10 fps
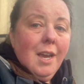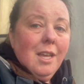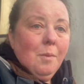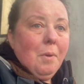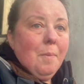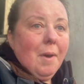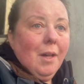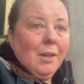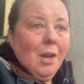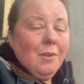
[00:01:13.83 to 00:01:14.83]
the PayPal
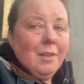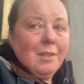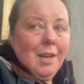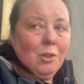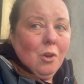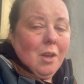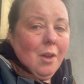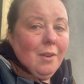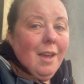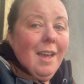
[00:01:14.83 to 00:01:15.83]
account and the TikTok account